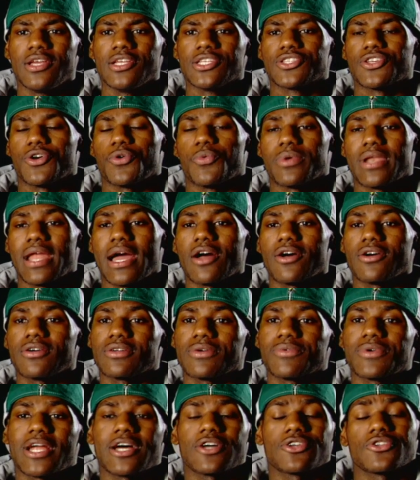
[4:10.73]
So when I
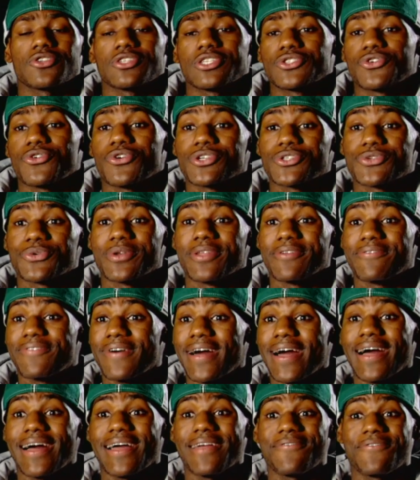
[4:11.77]
only scored
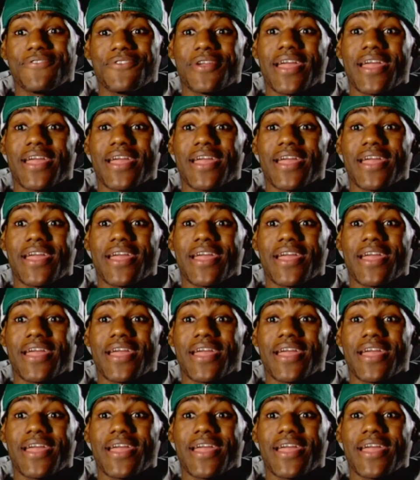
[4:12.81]
25,